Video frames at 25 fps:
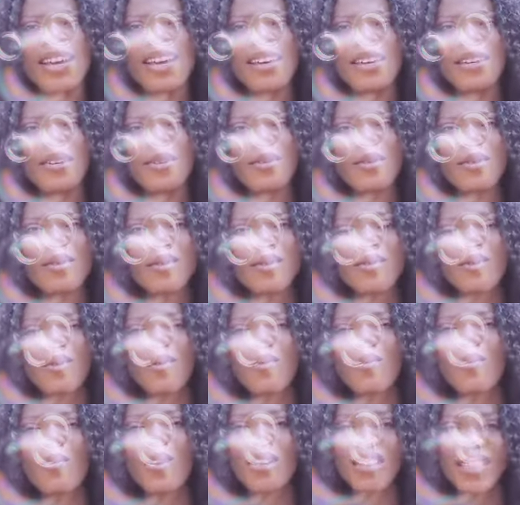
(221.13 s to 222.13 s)
you look so
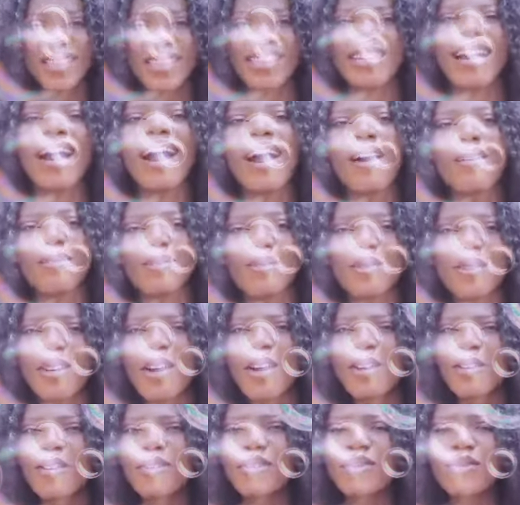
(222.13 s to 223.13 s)
washed out,
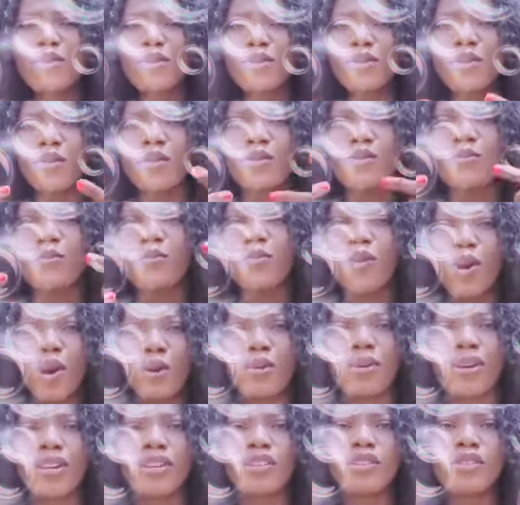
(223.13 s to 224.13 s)
you look so
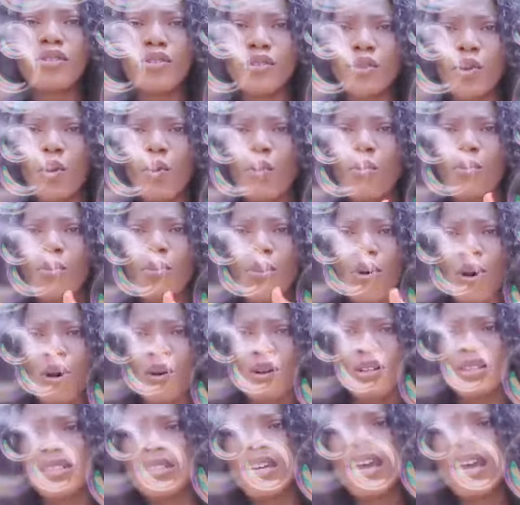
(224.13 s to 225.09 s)
boring, you look so bored.